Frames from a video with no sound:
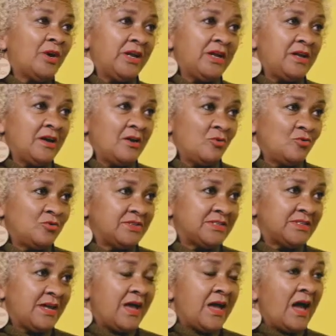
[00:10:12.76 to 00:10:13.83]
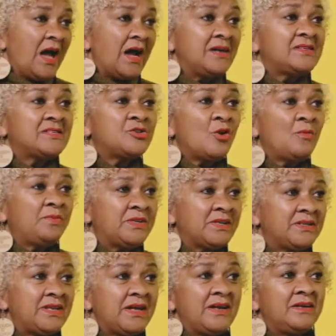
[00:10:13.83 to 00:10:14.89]
knows. I stopped
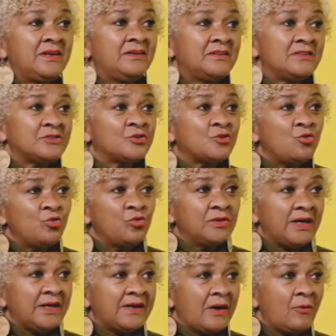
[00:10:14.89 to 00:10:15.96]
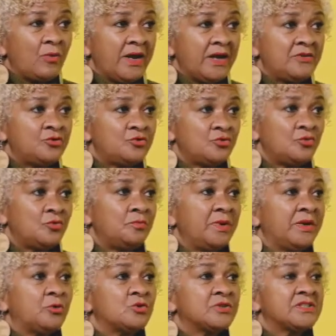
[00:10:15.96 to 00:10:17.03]
attending the school that I went to
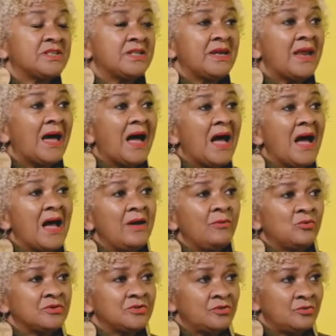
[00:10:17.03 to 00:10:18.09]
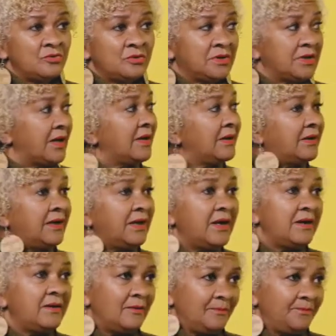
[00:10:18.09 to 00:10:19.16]
because then I was looked
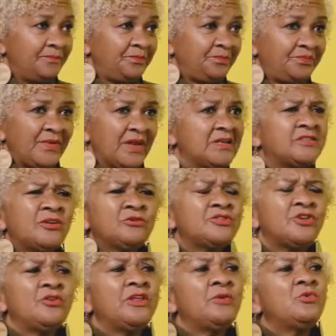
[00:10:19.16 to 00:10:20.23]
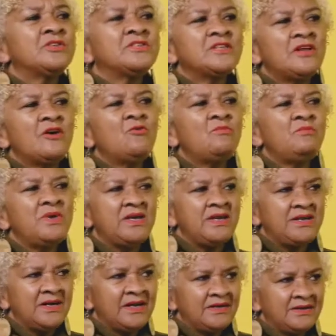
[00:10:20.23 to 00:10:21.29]
again. So there was no
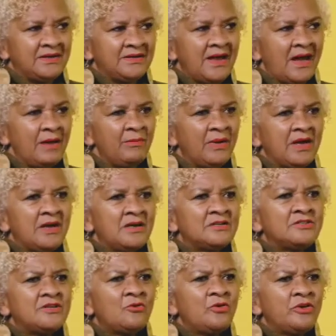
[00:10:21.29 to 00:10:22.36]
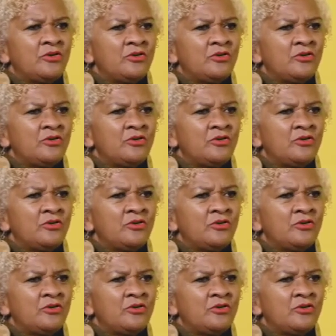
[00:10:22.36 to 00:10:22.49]
media at the time. So, you know,